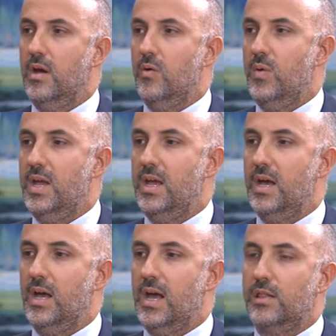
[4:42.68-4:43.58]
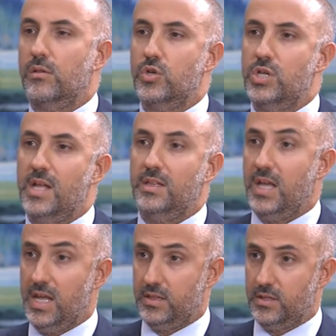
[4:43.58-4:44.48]
we associate
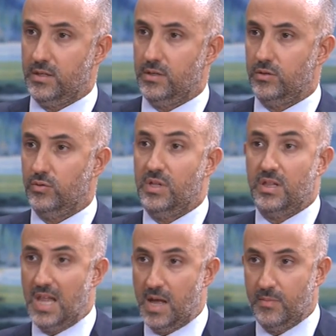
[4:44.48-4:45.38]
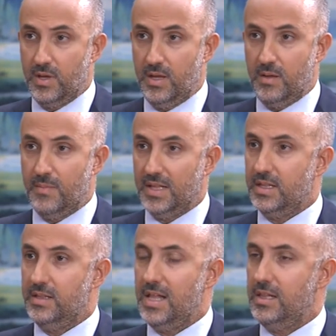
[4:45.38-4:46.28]
it uh, to Islam, but
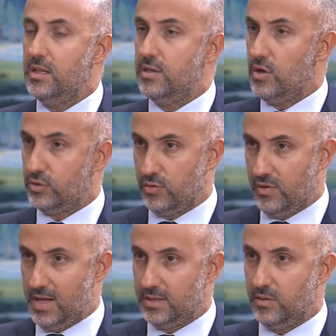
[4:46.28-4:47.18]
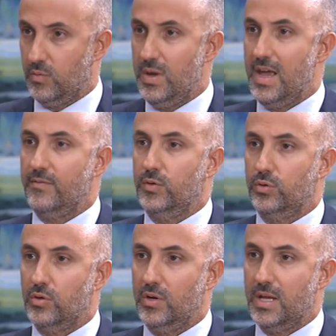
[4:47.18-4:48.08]
that is not correct. We have to
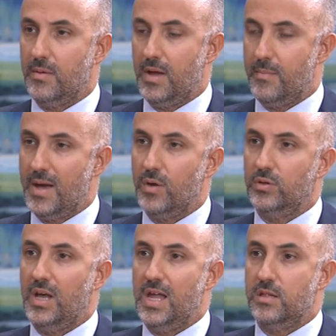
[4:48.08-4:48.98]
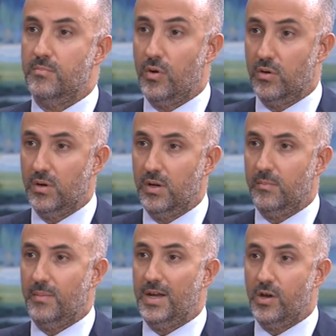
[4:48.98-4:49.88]
talk ab about a small
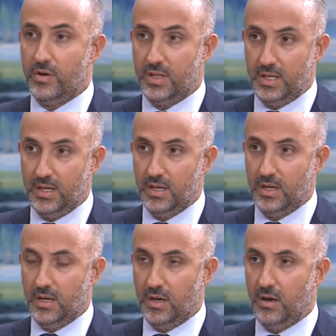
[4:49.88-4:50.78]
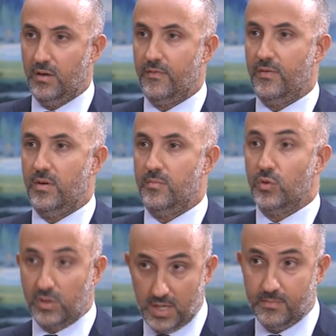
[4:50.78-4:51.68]
minority of
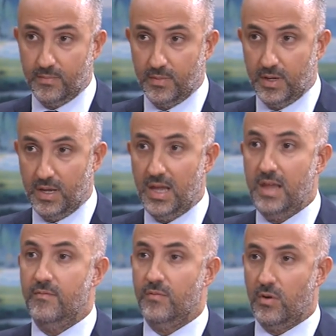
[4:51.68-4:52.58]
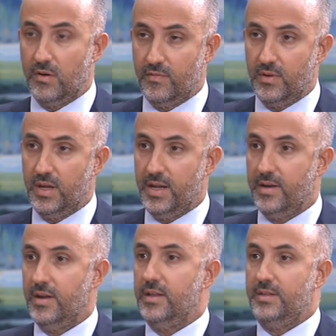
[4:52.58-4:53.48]
Muslims involved
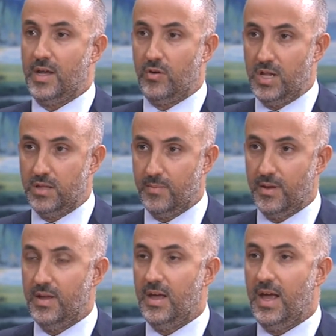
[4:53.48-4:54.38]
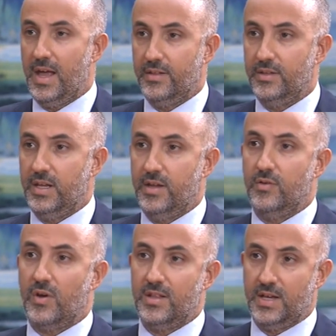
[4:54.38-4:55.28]
in terrorism and in
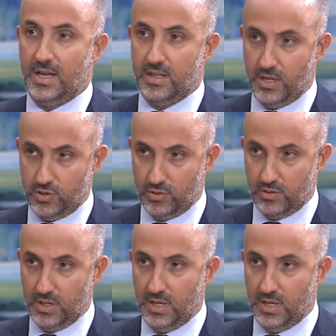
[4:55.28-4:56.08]
radicalization,